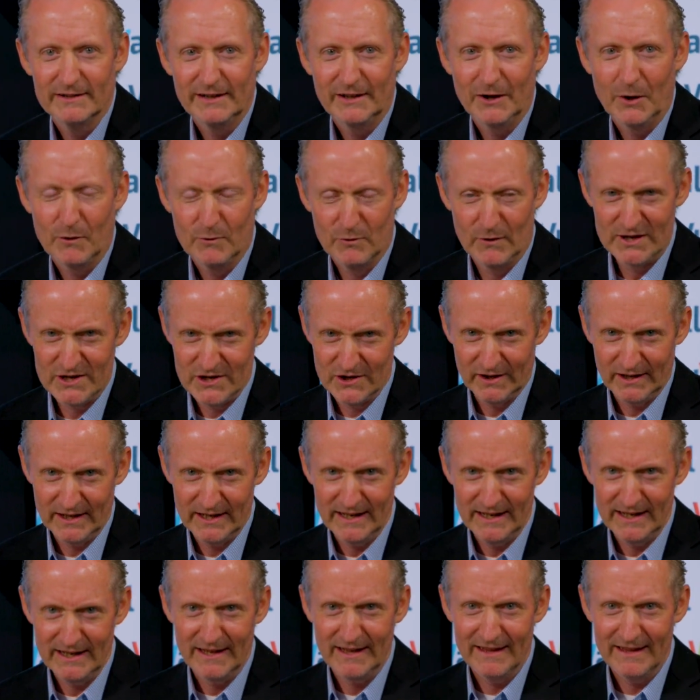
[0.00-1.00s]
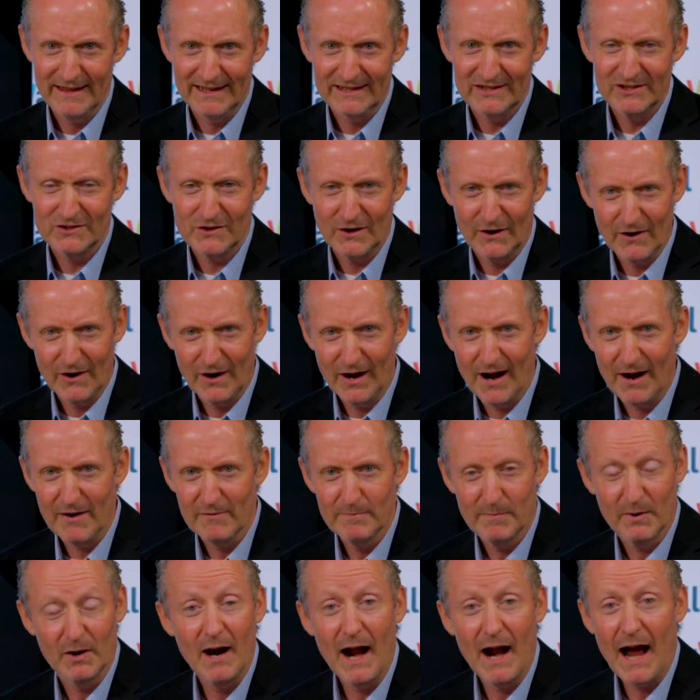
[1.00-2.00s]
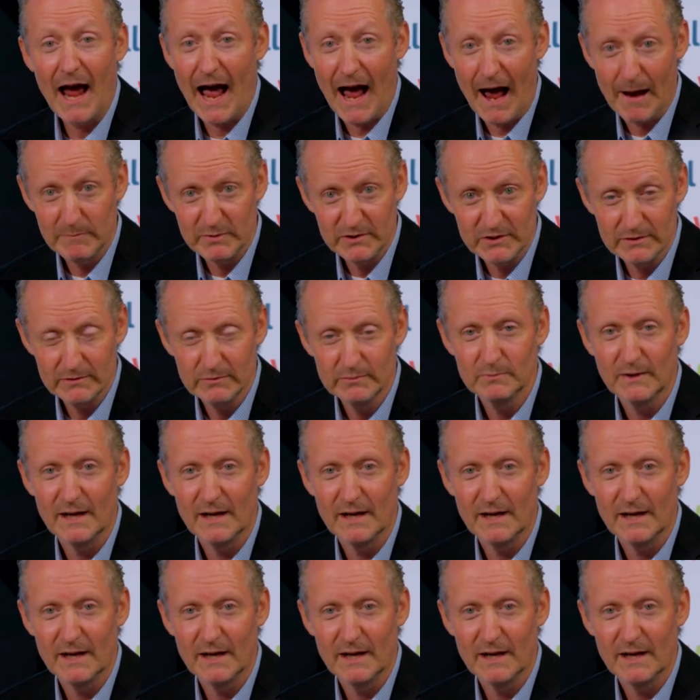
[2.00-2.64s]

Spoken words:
Originally it started off perhaps